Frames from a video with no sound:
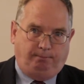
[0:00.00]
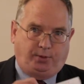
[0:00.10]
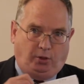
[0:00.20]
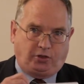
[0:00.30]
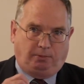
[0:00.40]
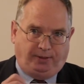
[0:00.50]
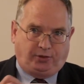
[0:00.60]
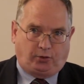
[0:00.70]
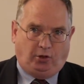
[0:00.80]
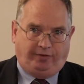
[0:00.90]
Pyotr
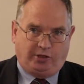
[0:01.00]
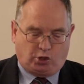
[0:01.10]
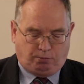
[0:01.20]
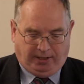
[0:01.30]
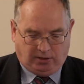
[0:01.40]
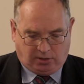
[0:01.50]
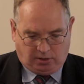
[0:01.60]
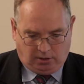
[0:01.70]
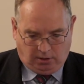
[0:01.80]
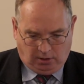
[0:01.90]
Petrovich Schmidt
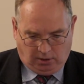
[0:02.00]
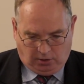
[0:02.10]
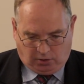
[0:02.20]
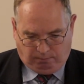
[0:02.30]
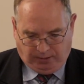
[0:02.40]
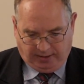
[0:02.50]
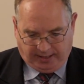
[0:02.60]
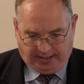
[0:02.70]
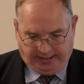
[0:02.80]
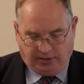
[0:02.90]
to be
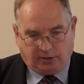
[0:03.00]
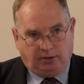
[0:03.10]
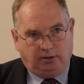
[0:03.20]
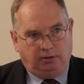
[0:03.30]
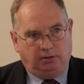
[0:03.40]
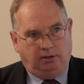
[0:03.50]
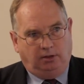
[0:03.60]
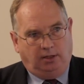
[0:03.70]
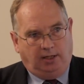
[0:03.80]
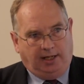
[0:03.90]
their leader.
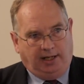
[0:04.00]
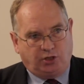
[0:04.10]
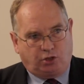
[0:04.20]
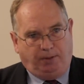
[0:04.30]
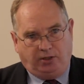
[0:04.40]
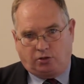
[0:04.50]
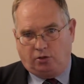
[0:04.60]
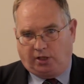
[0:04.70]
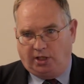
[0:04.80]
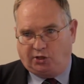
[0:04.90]
And Schmidt
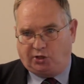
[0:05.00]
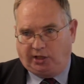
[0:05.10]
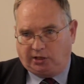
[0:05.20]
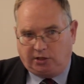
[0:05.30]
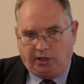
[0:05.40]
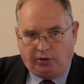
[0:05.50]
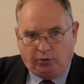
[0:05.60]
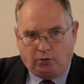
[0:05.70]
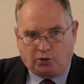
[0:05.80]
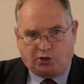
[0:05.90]
took his
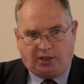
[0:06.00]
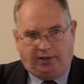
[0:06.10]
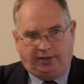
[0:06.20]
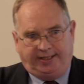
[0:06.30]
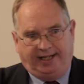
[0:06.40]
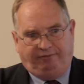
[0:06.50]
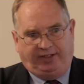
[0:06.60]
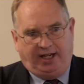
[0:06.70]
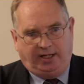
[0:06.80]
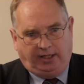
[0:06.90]
16-year-old son,
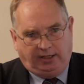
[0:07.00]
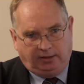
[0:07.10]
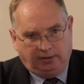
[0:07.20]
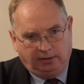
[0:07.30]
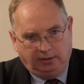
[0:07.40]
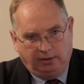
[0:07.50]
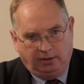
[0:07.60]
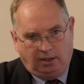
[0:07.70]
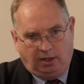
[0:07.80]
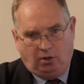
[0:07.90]
Yevgeny,
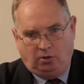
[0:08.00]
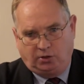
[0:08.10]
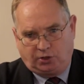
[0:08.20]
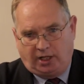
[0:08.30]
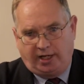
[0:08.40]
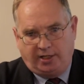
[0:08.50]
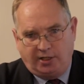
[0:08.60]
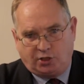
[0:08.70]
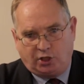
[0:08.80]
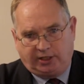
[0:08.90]
alongside.
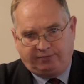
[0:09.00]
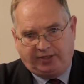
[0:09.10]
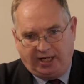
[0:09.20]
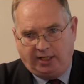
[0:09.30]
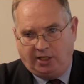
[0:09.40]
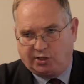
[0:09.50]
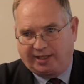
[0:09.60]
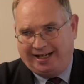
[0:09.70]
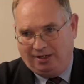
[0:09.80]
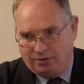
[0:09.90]
And it's Yevgeny's
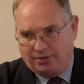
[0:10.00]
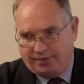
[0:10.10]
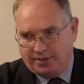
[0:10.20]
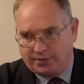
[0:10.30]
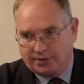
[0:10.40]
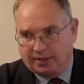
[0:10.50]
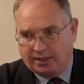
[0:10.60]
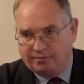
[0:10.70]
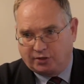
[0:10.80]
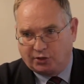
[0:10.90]
account of this
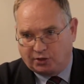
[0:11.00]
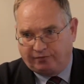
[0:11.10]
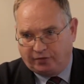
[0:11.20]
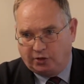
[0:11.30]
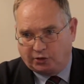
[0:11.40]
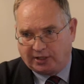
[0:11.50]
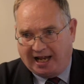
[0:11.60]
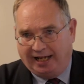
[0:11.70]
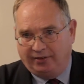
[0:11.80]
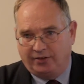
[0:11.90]
that gives us the
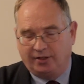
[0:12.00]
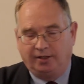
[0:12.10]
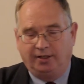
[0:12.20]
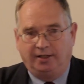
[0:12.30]
first-hand